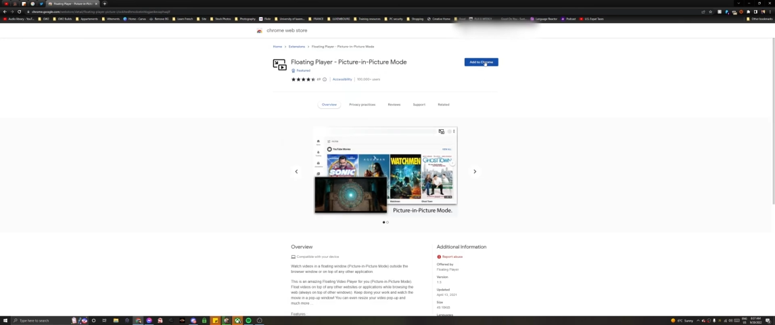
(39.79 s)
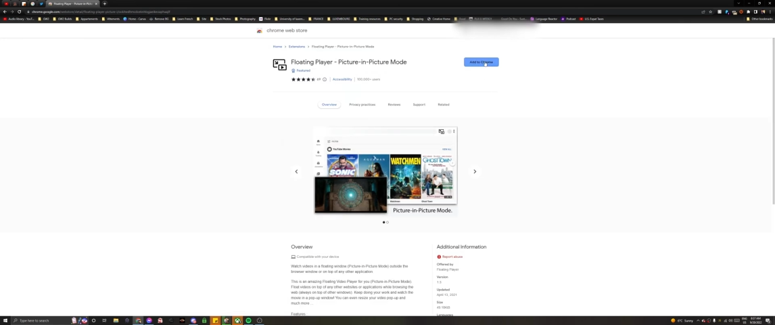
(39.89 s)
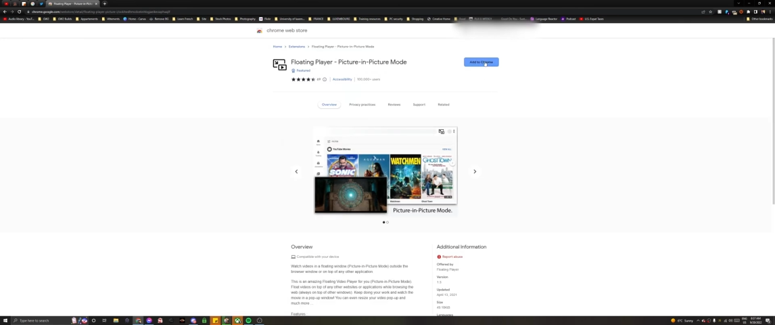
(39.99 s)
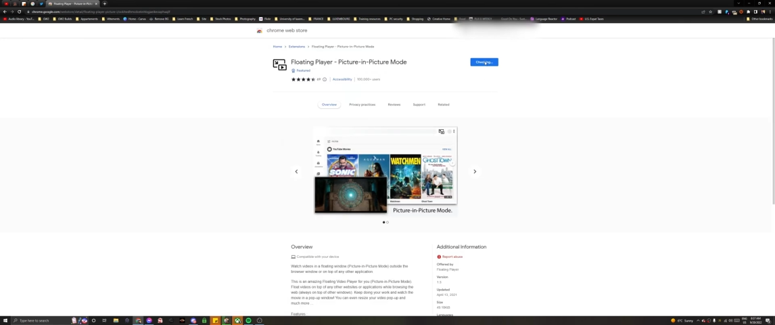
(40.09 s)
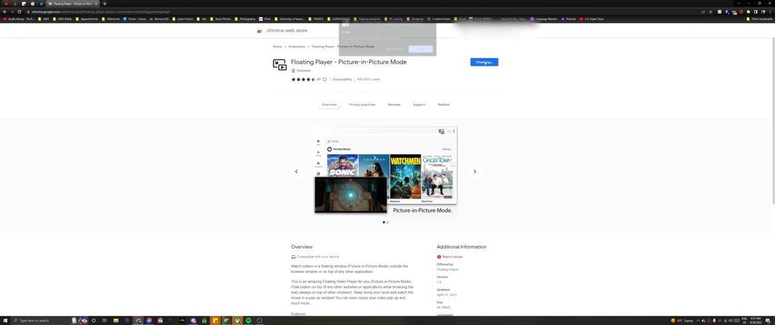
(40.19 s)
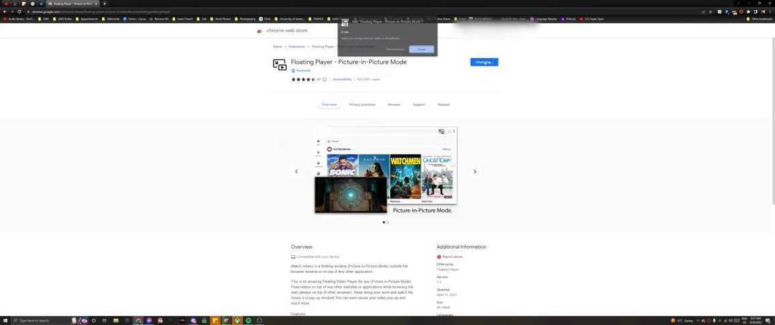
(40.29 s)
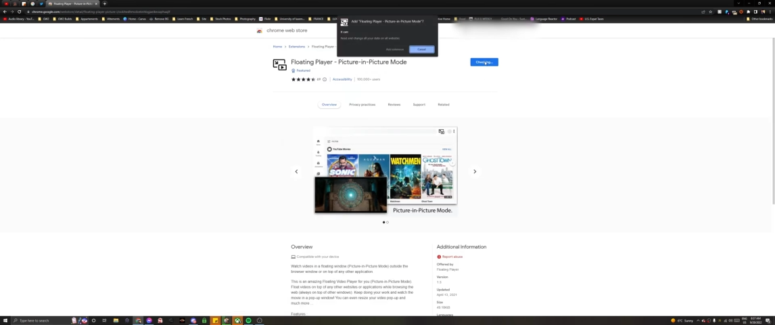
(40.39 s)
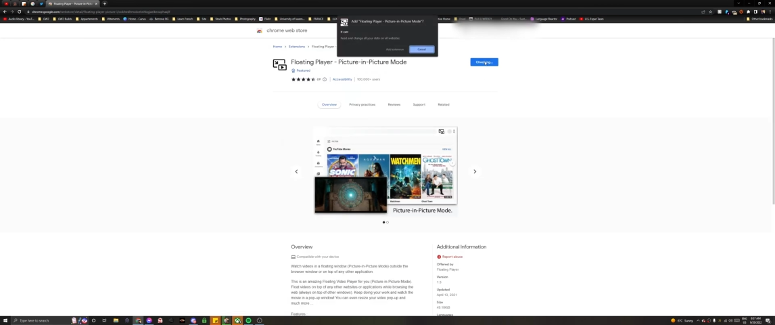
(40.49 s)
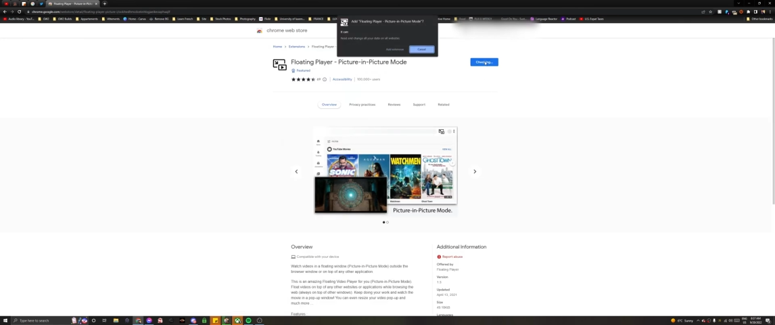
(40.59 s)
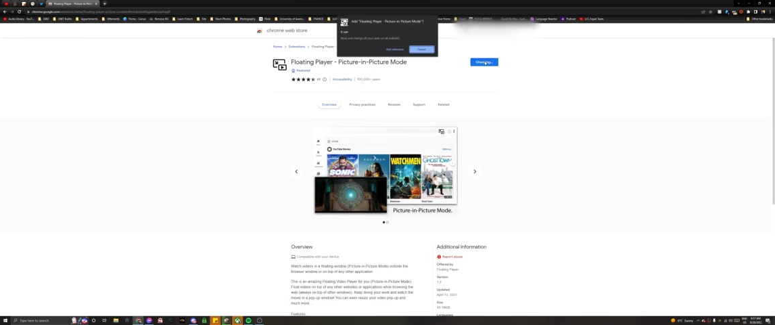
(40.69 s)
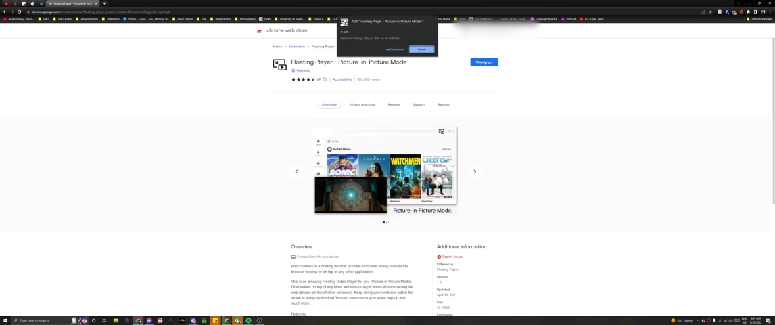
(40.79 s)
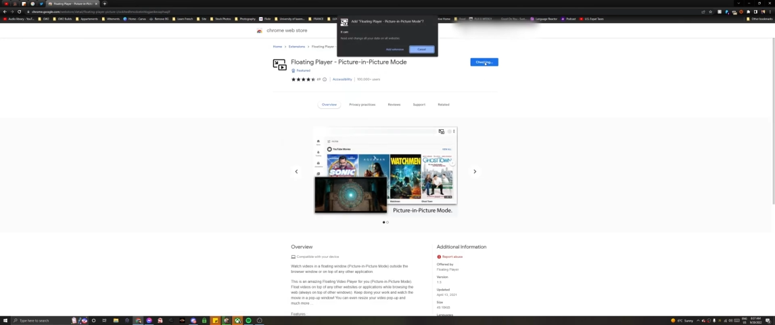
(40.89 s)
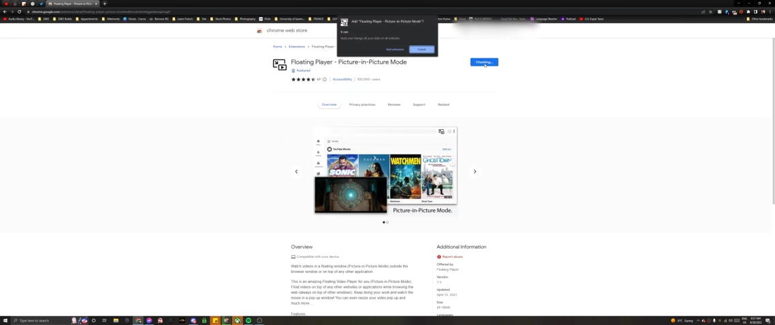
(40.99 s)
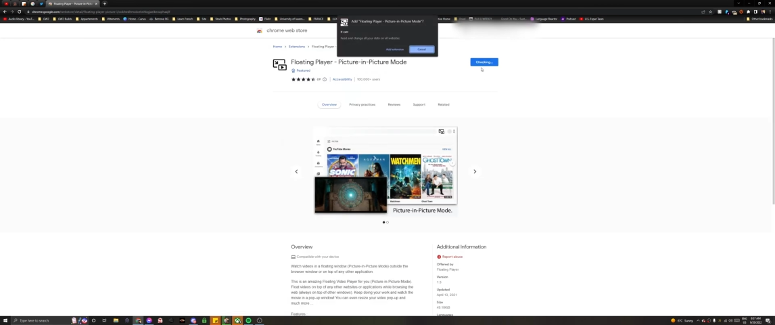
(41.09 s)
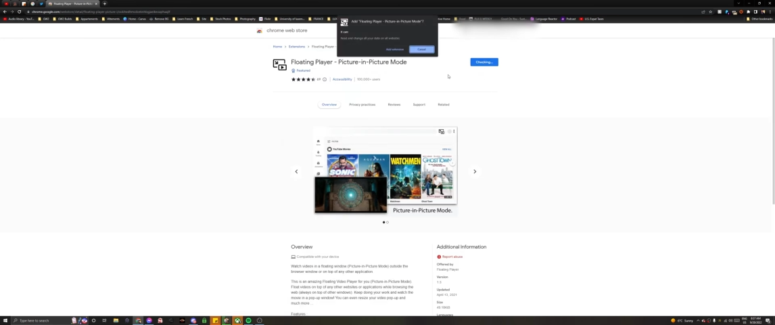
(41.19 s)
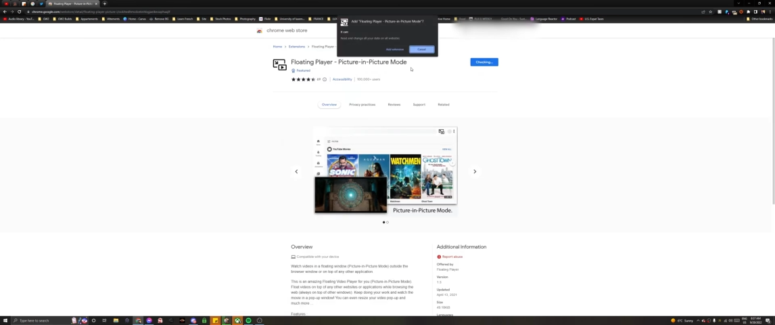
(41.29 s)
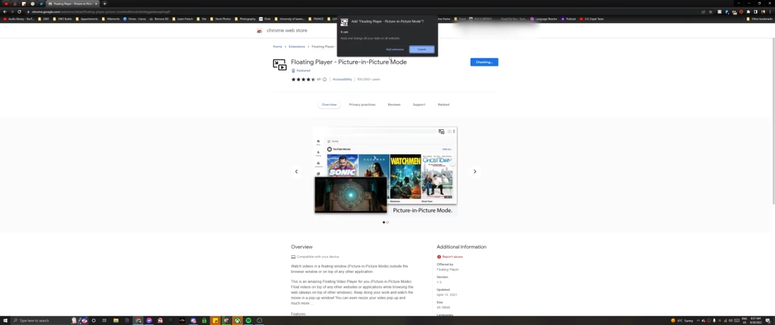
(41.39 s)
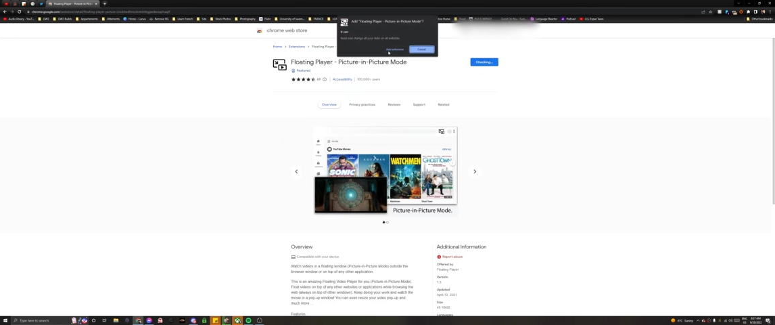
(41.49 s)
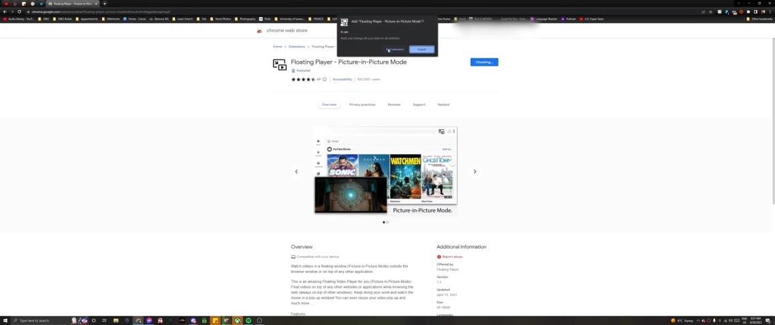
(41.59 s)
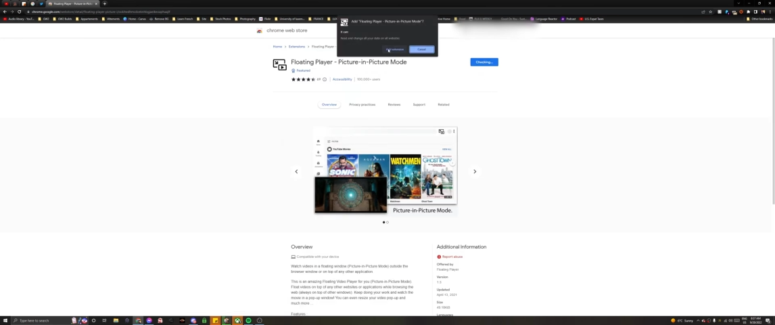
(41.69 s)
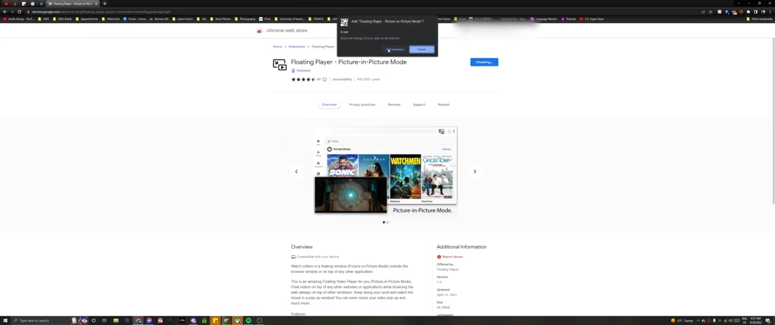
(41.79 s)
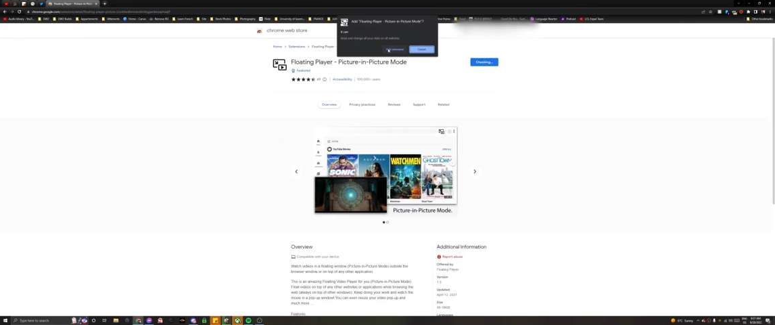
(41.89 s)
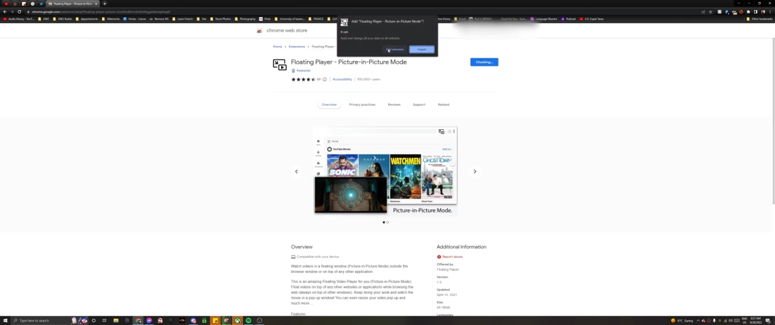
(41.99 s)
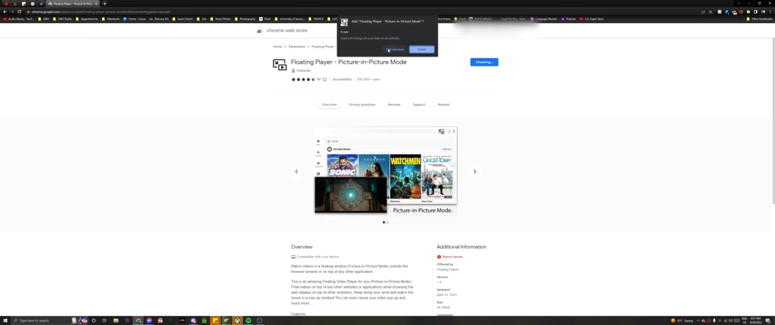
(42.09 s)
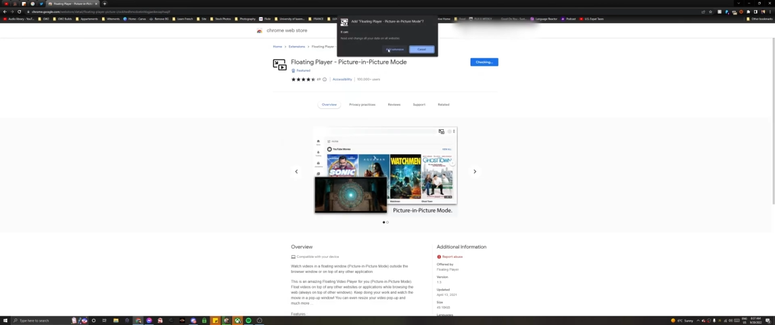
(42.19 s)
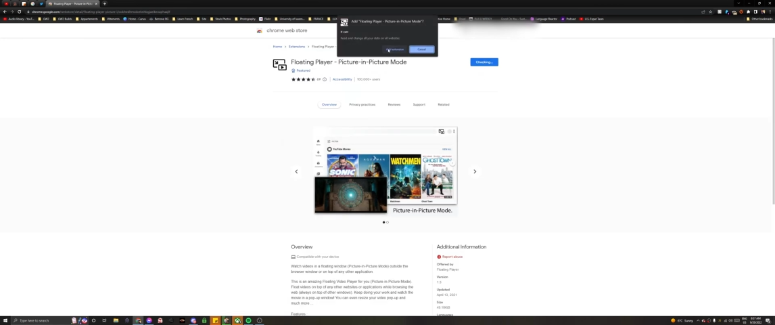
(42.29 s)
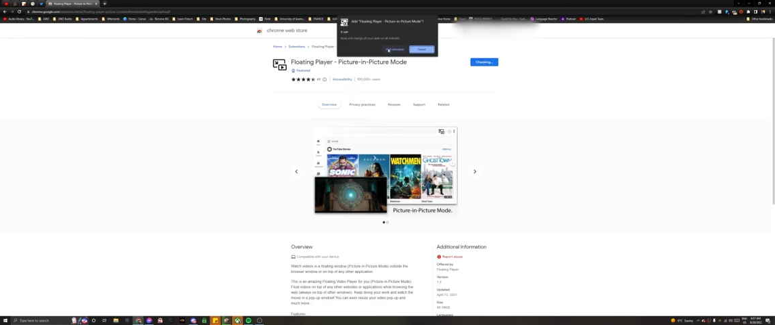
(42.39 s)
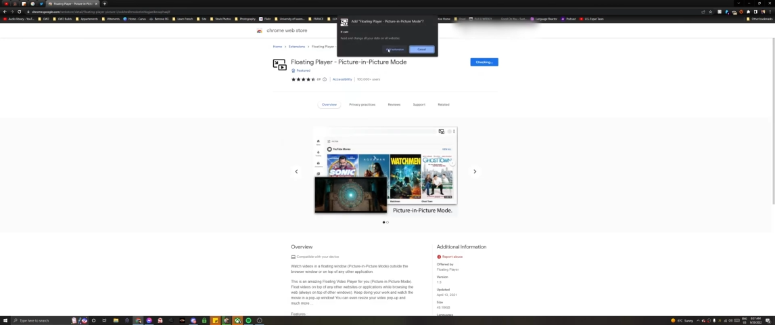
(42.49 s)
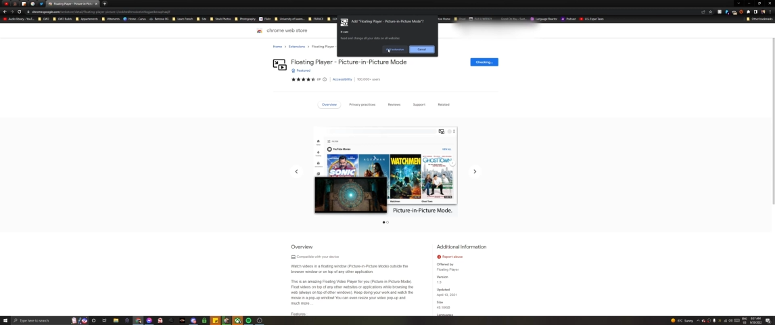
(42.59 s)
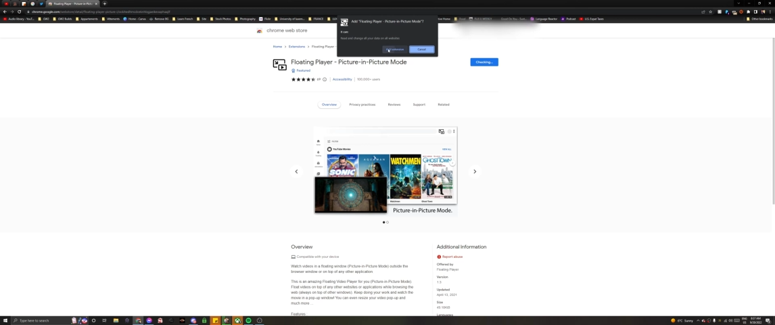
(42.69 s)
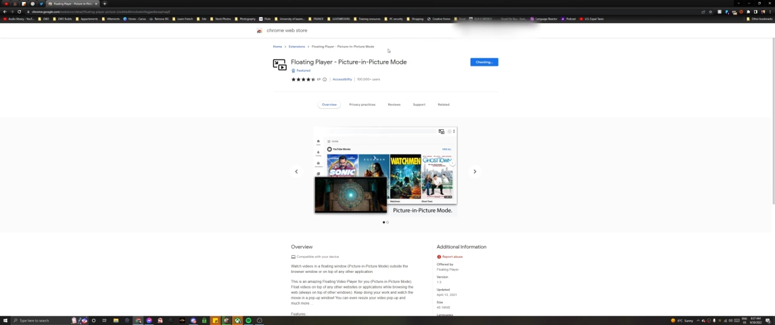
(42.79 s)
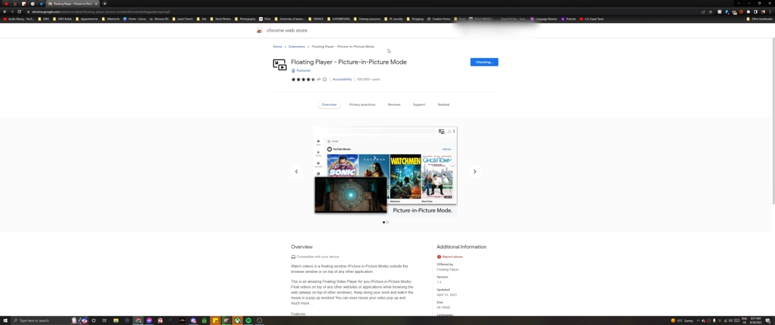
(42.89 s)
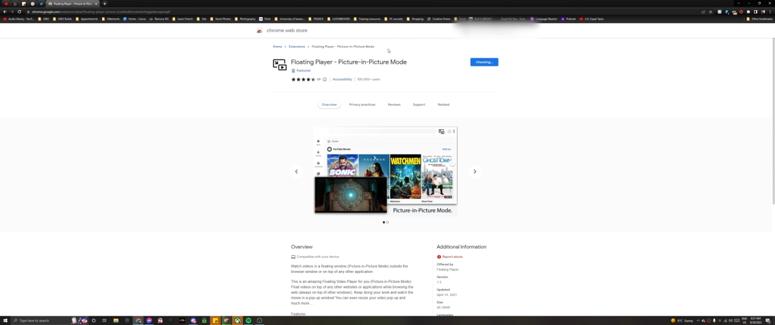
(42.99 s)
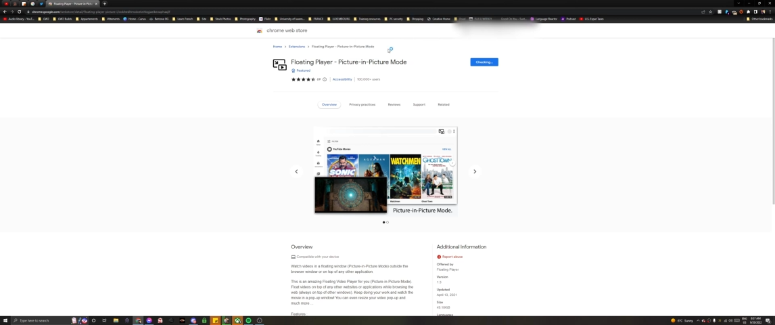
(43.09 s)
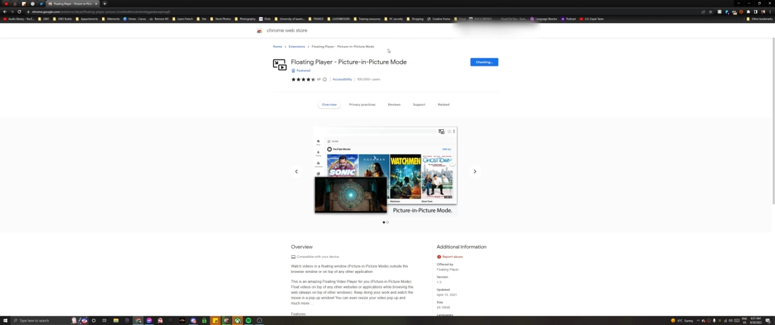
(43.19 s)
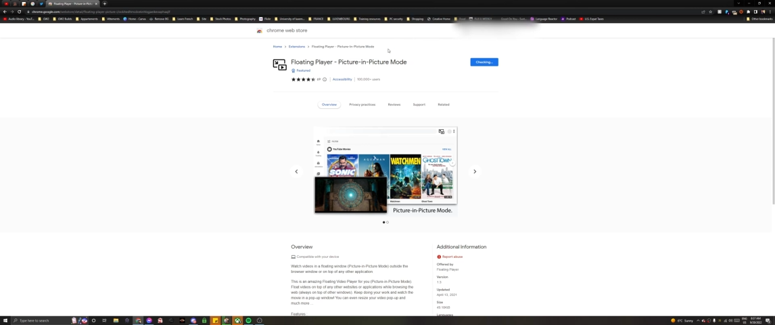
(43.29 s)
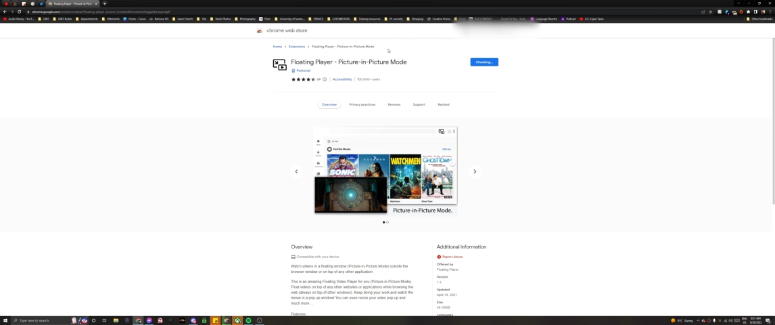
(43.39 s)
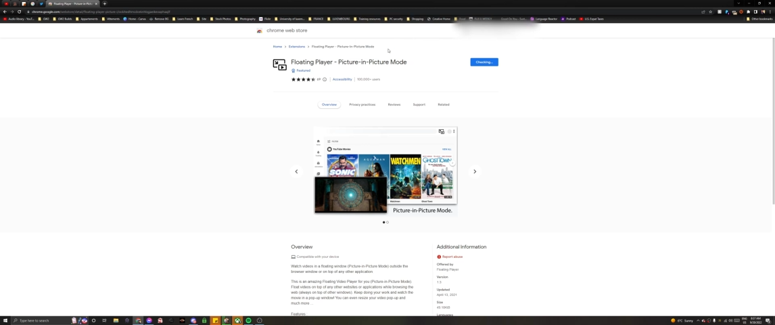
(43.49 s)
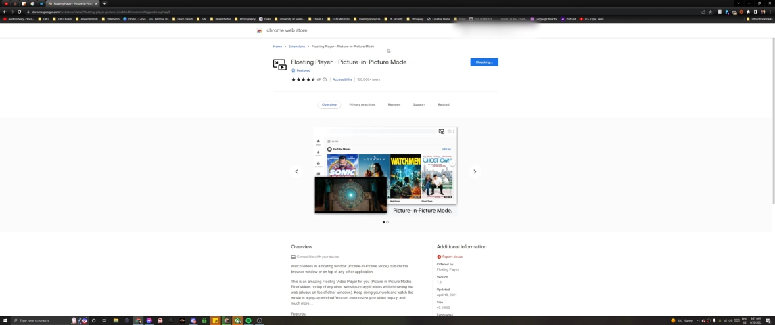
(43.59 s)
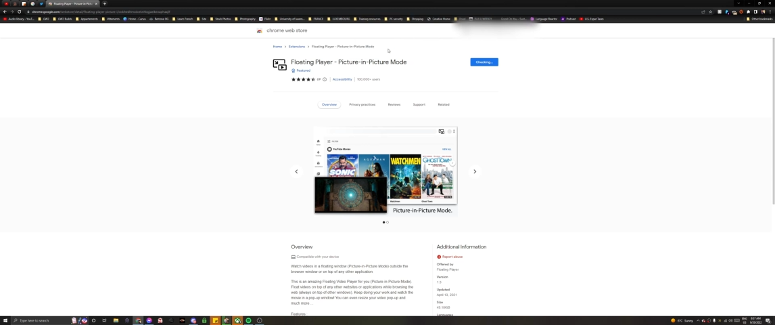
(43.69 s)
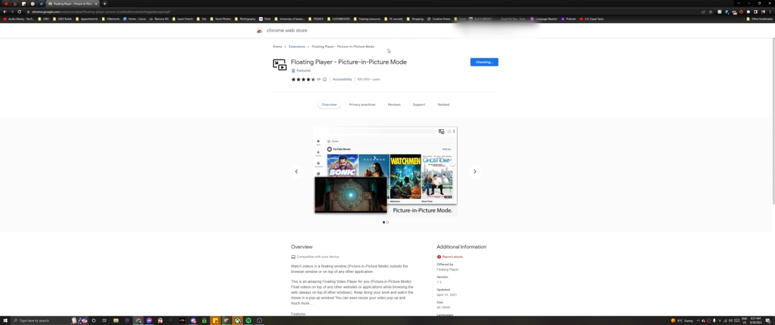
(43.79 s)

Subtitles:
[unreadable: no face in view]